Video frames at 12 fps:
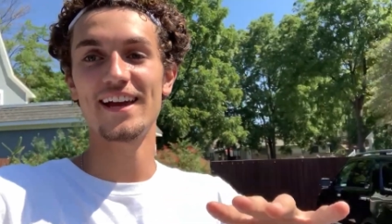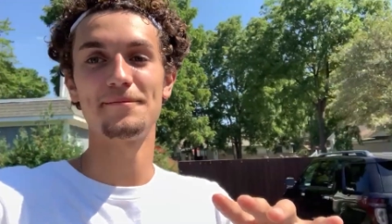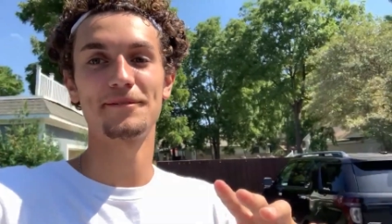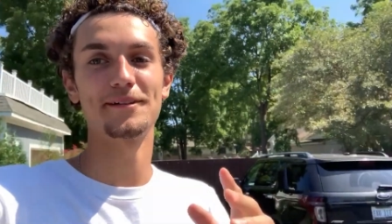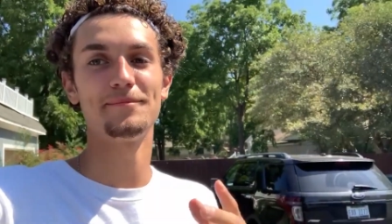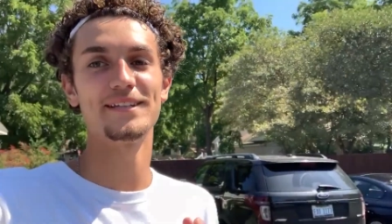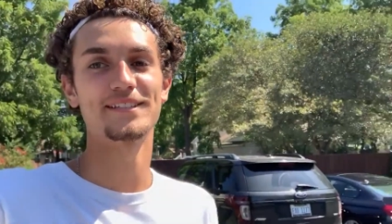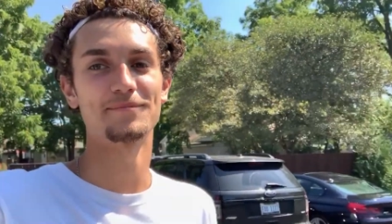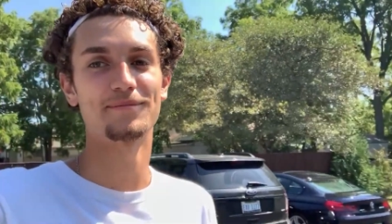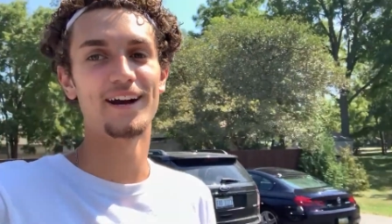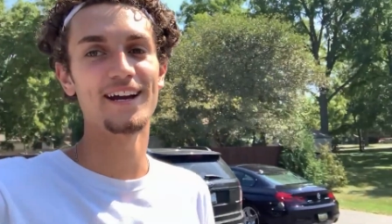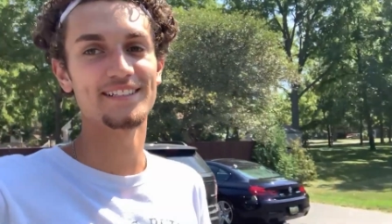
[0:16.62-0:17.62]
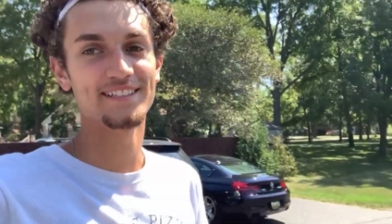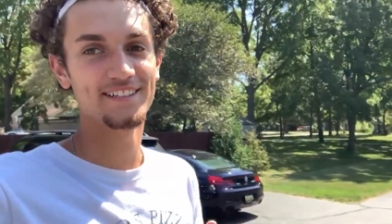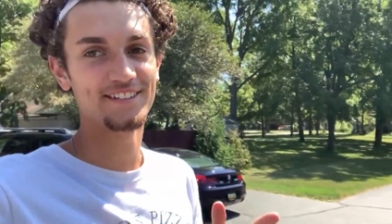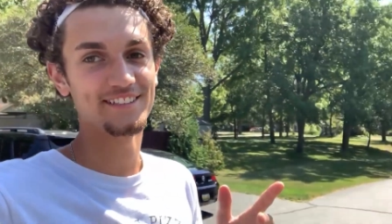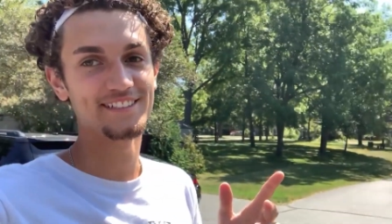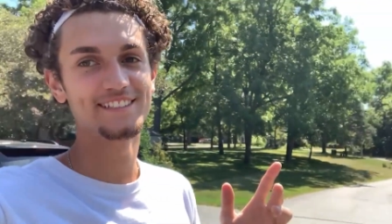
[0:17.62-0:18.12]
I'm gonna be surprising
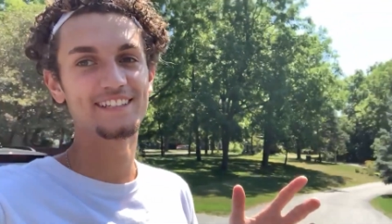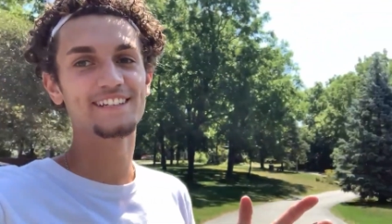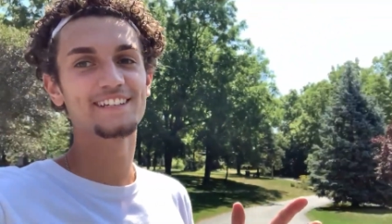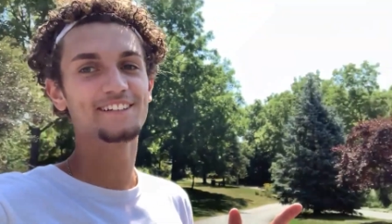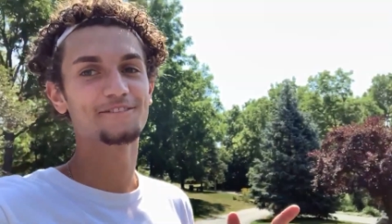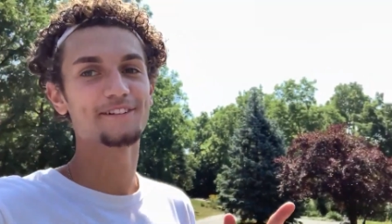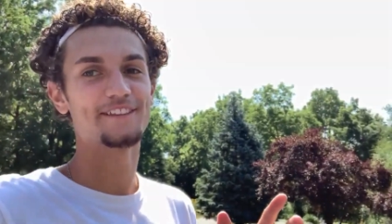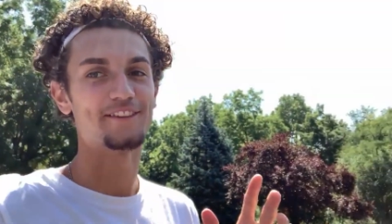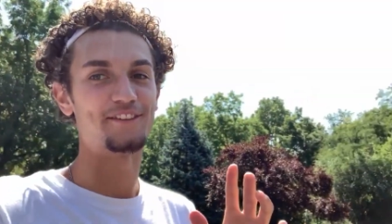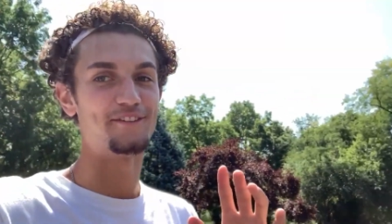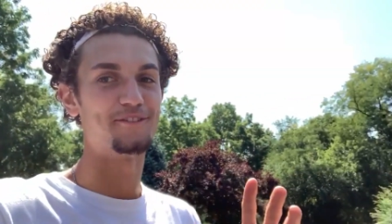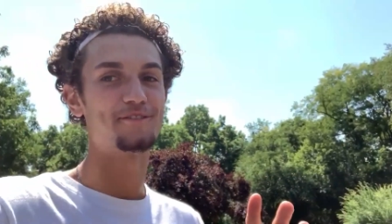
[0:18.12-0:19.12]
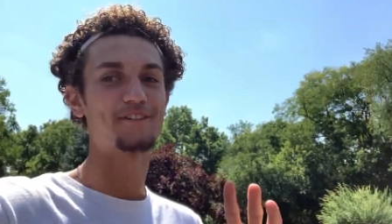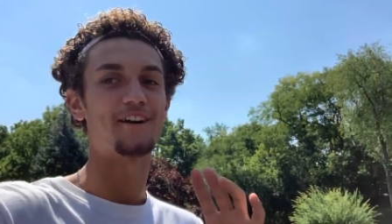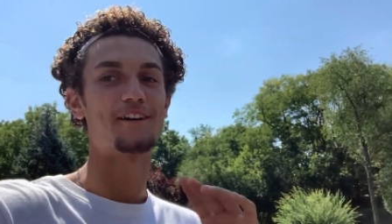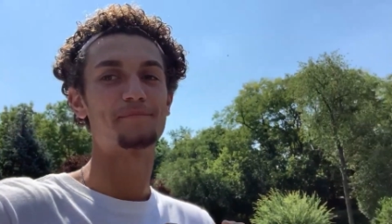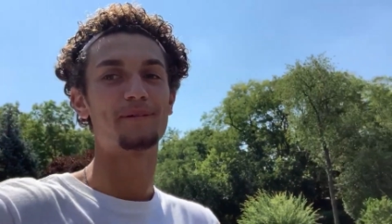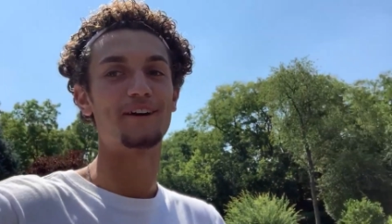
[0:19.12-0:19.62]
Christina with new
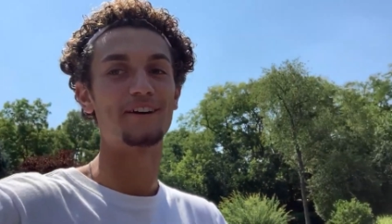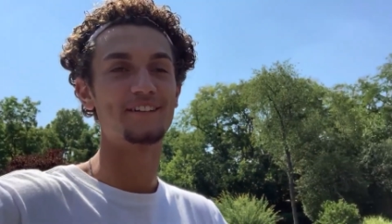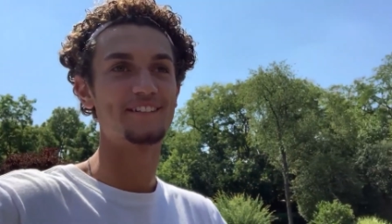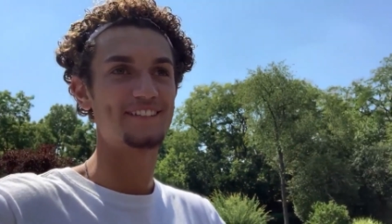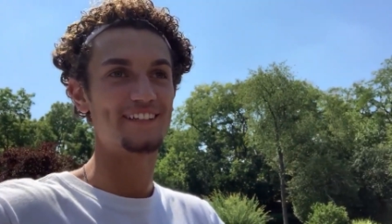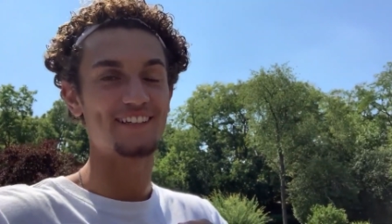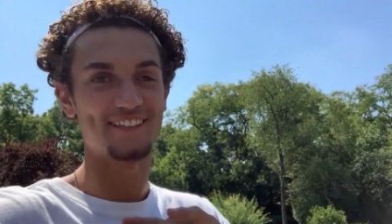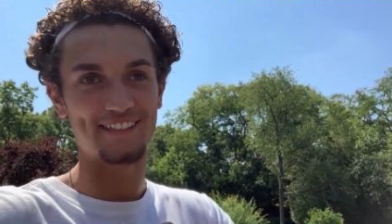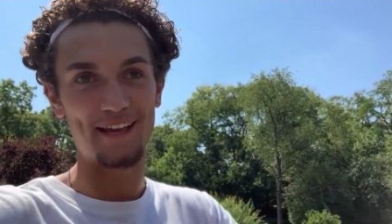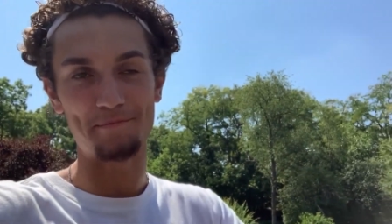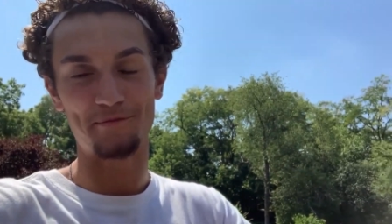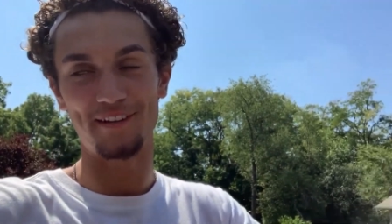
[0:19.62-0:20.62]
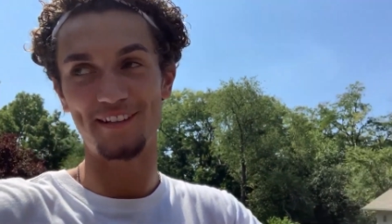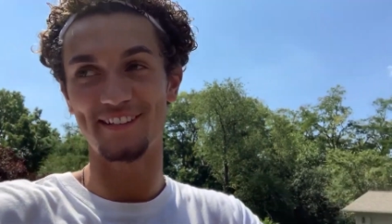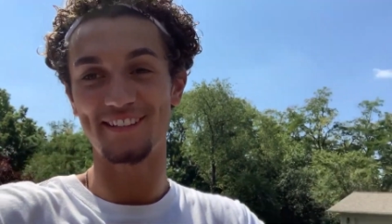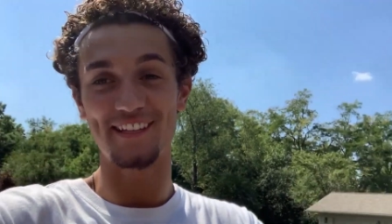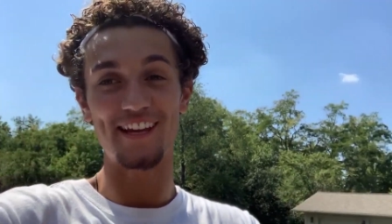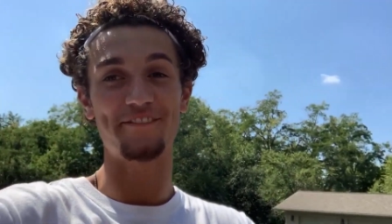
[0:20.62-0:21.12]
car parts, except
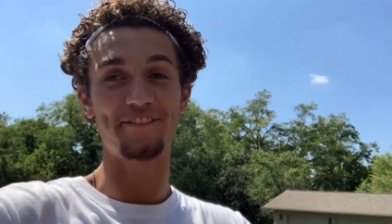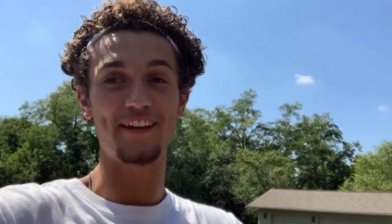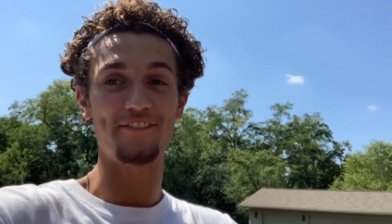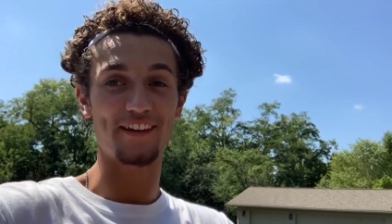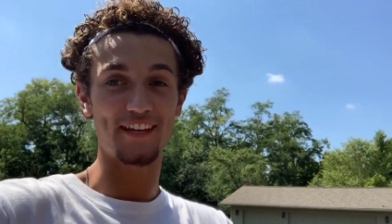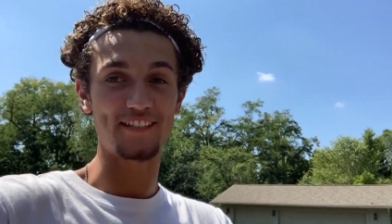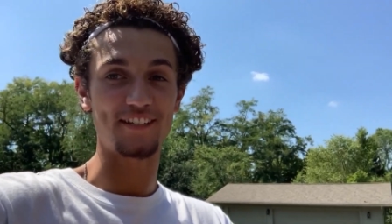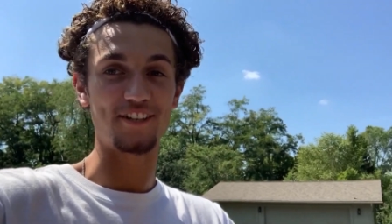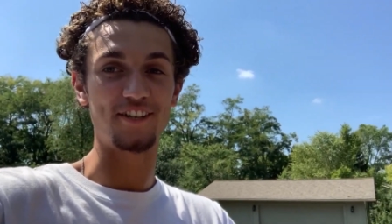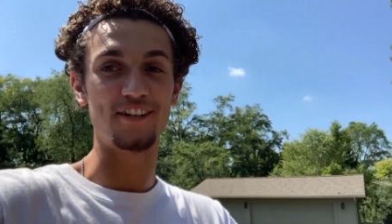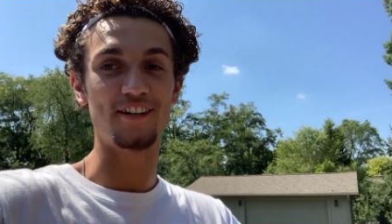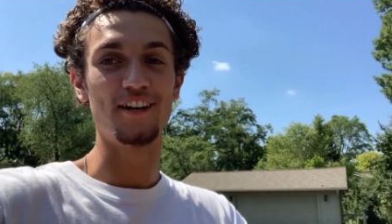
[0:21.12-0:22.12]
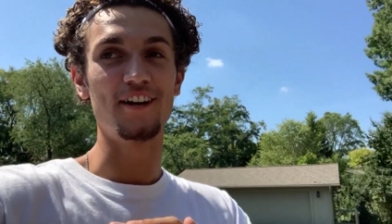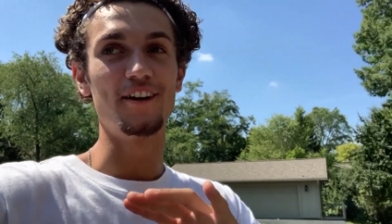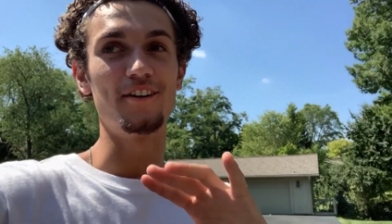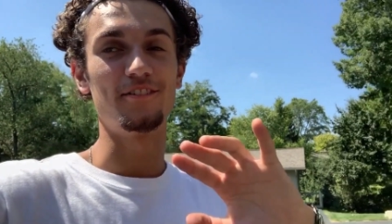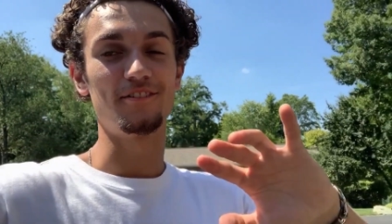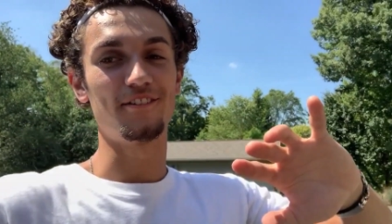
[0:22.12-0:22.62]
instead of giving it to her,
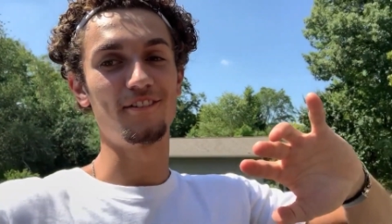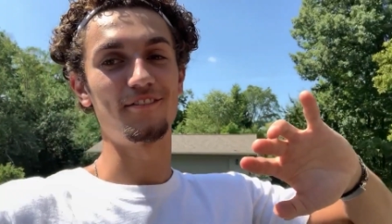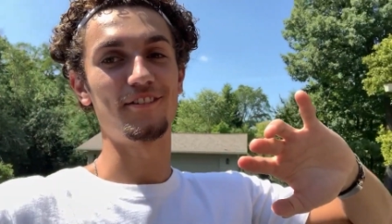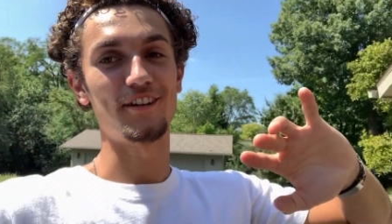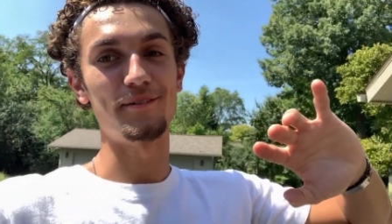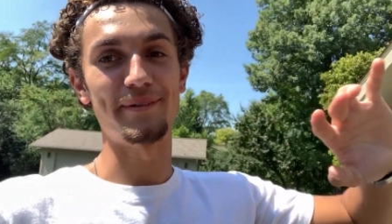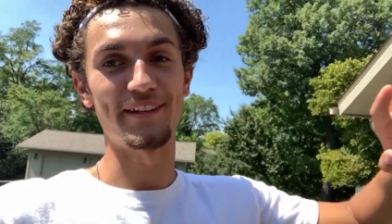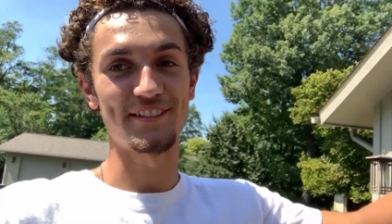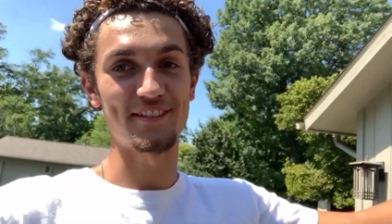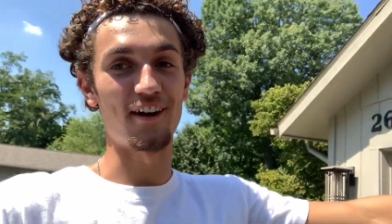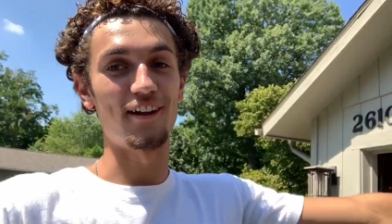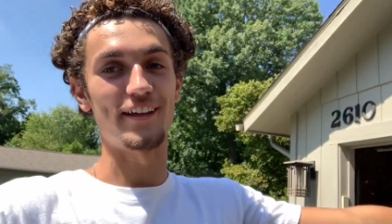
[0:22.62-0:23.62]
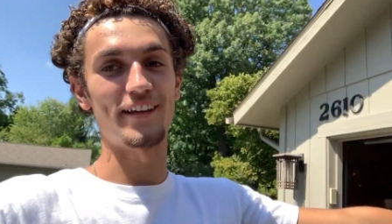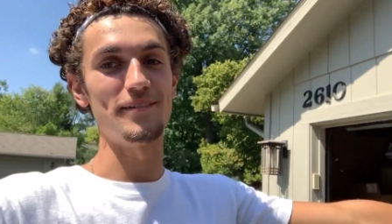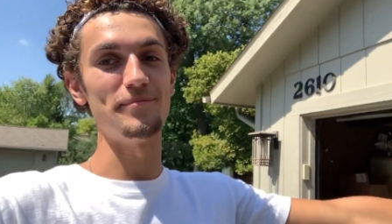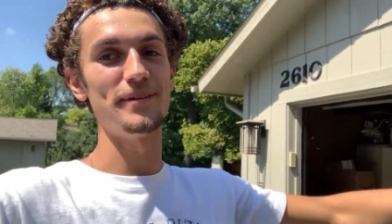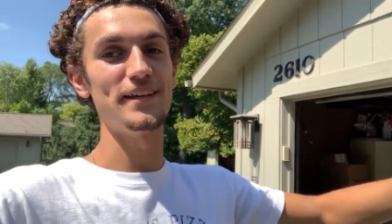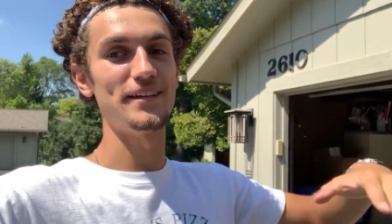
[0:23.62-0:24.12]
we're gonna be installing it,
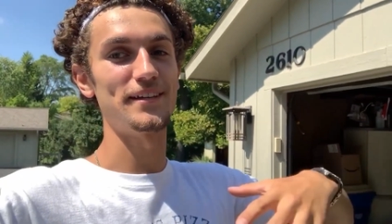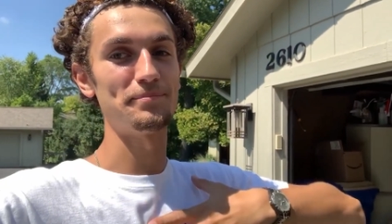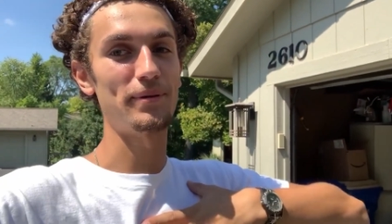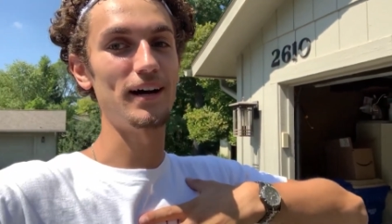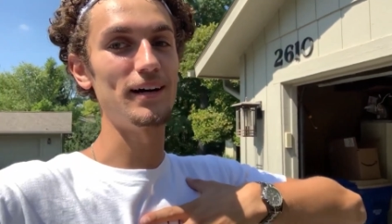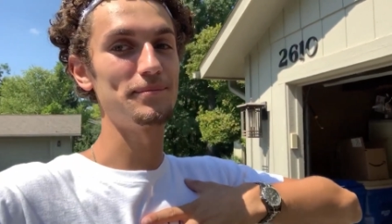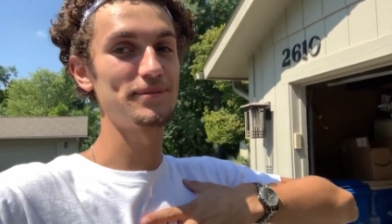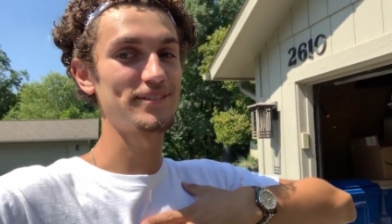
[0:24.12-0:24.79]
me and Pop.